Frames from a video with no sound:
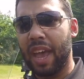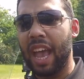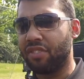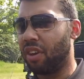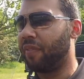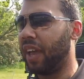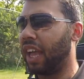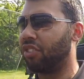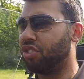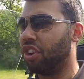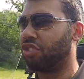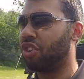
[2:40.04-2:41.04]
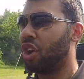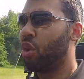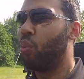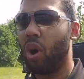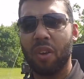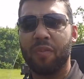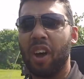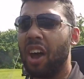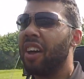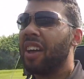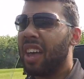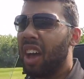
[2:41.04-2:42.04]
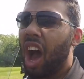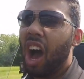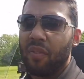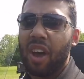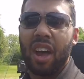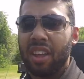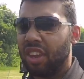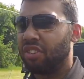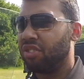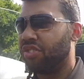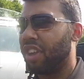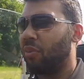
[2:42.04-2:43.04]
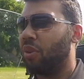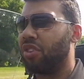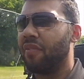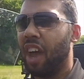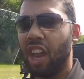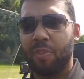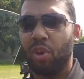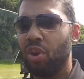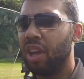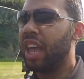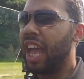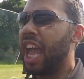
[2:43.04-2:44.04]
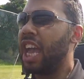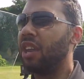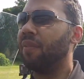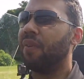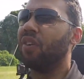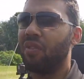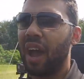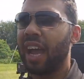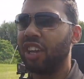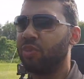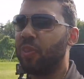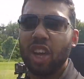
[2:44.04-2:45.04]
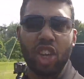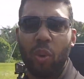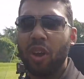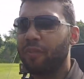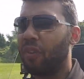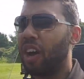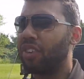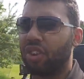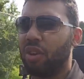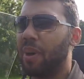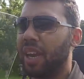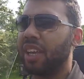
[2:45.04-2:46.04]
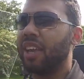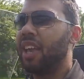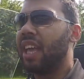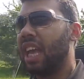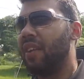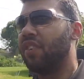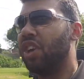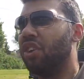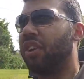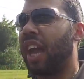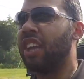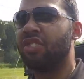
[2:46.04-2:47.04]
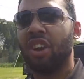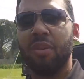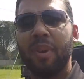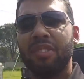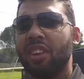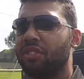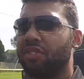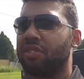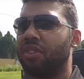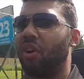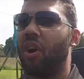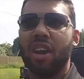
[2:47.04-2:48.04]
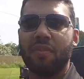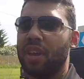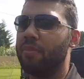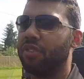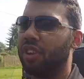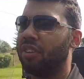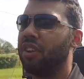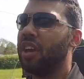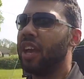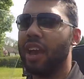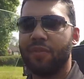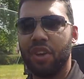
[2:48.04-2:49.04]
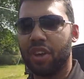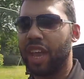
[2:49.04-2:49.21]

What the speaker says: it is. I think it's just one of the other editions that was available in the range, but you won't find too many in the UK, so it is kind of limited if you